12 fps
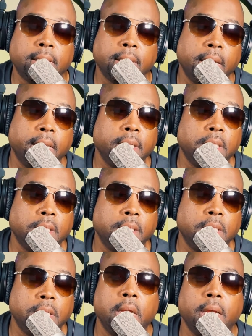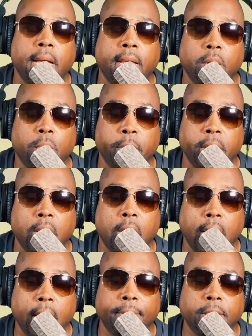saying that she ain't got no better
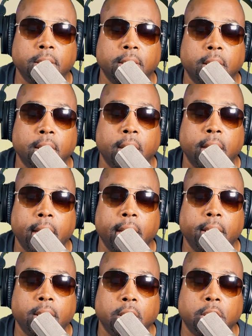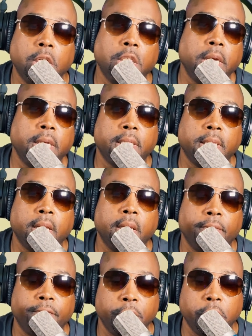option. And she just
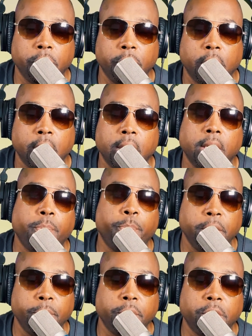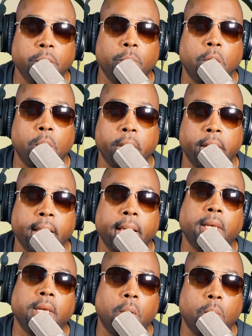settling for you because the people she want right
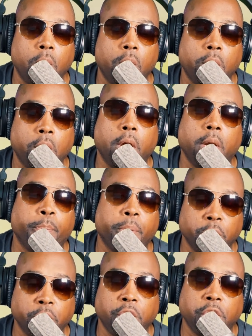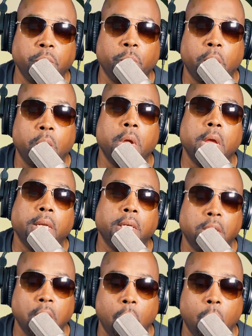now don't want her, or the person she want
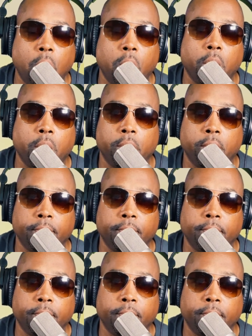don't want her.